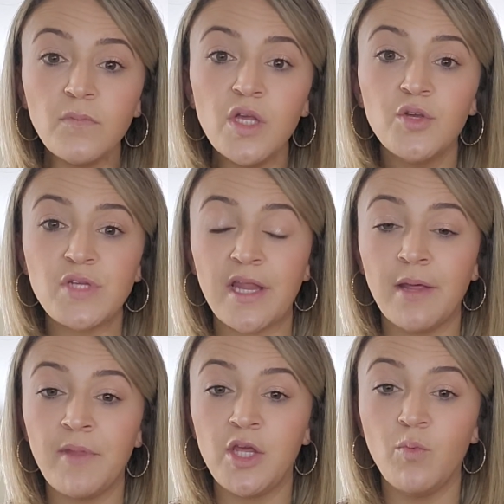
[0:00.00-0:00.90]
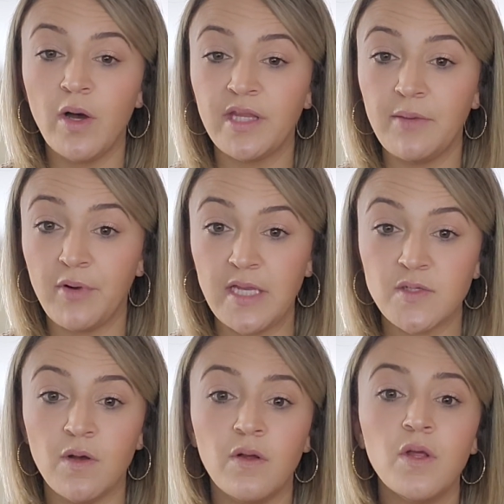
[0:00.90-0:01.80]
You tell them that you want the
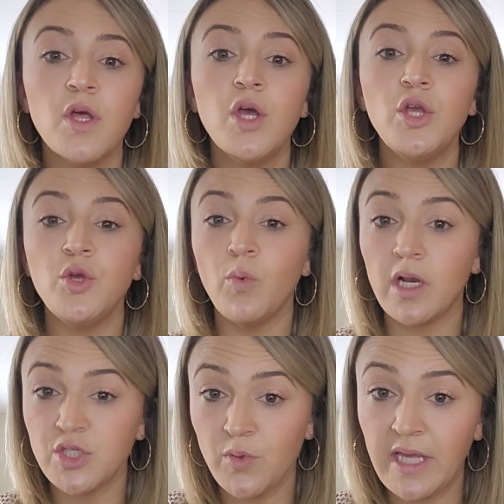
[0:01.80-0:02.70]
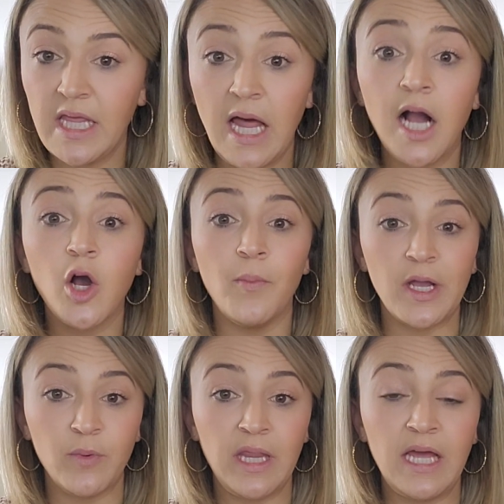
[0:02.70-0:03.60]
appraisal. You want to do a HELOC, home
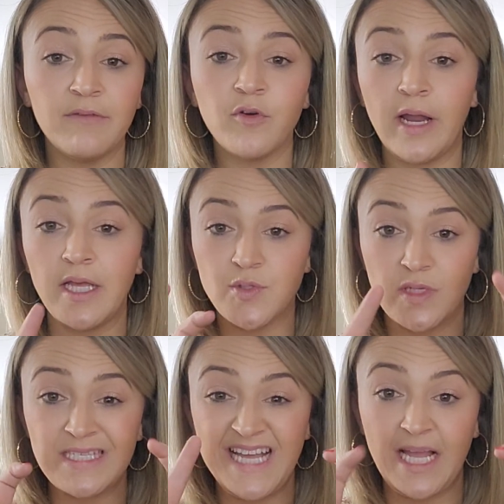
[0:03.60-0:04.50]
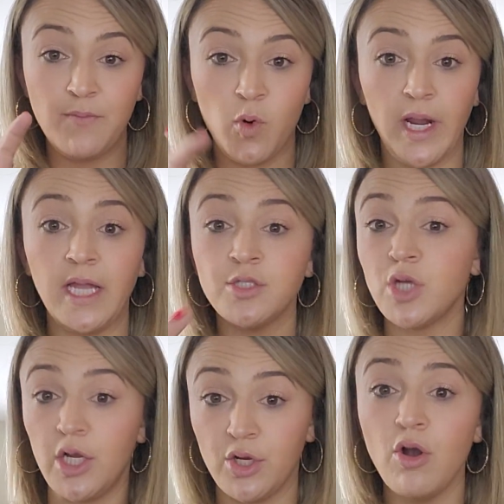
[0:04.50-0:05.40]
equity line of credit, so a second mortgage
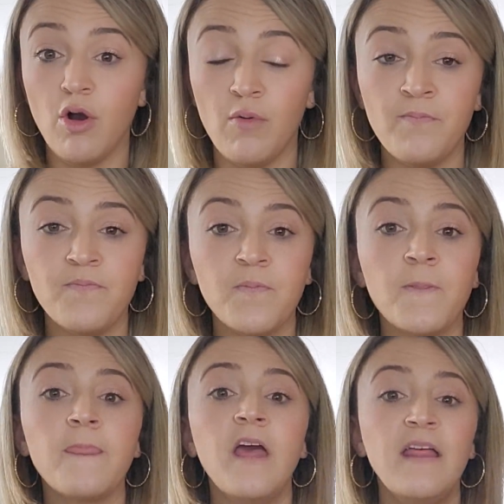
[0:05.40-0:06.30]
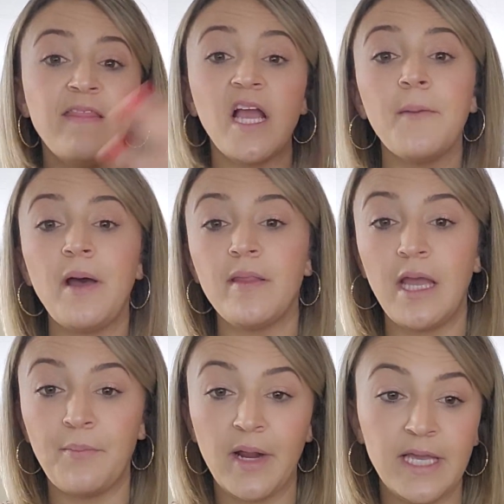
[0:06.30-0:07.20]
on your home. They come out and they
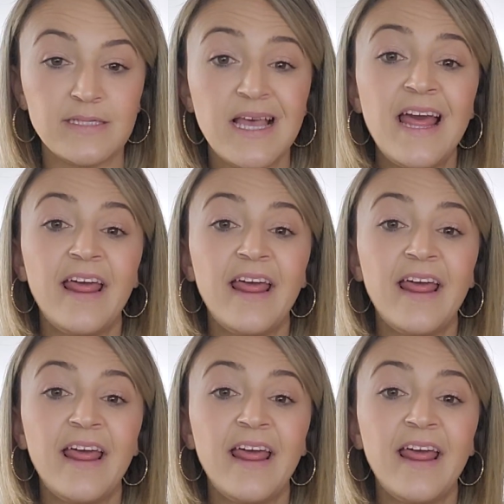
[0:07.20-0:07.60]
appraise.